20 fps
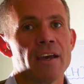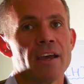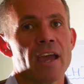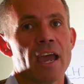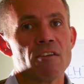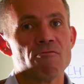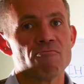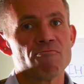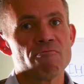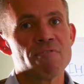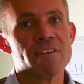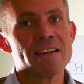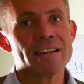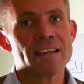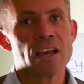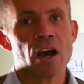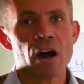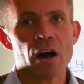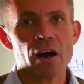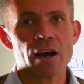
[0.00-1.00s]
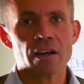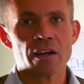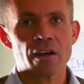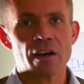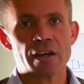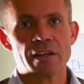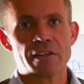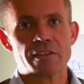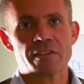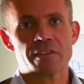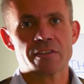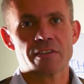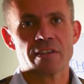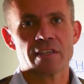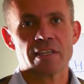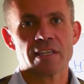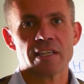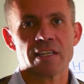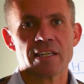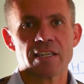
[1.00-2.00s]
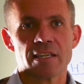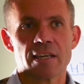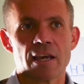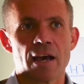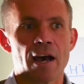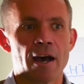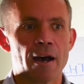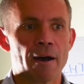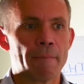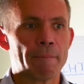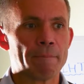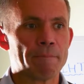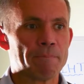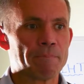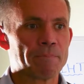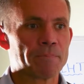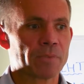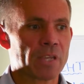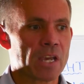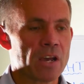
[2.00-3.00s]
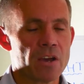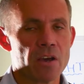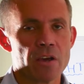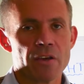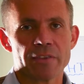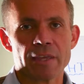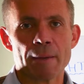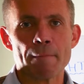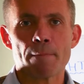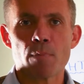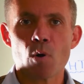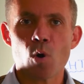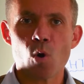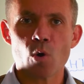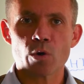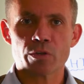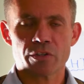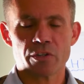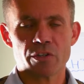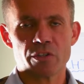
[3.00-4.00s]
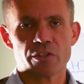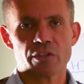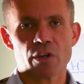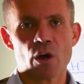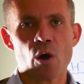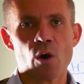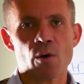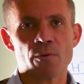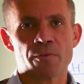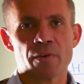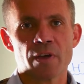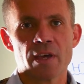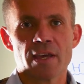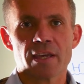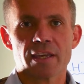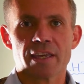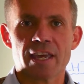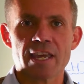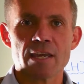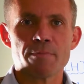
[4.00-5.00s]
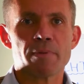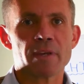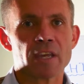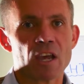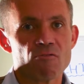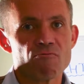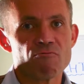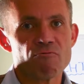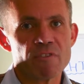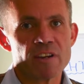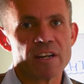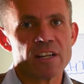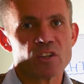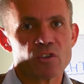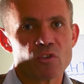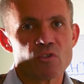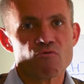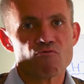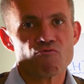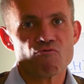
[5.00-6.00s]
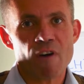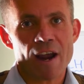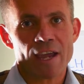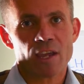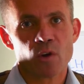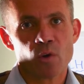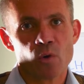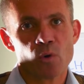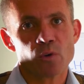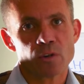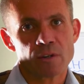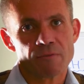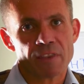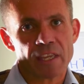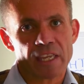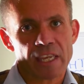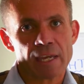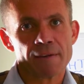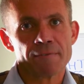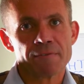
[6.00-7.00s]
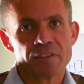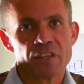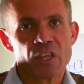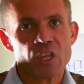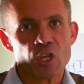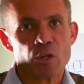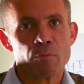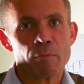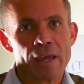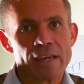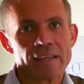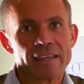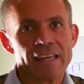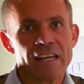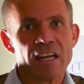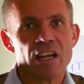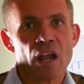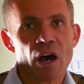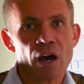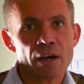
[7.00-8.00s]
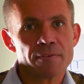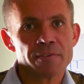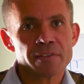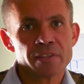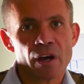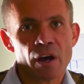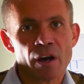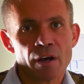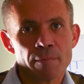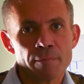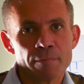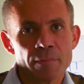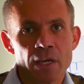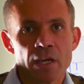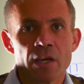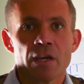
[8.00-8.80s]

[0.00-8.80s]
It really highlights the importance of keeping a really good record of the gifts that you make in lifetime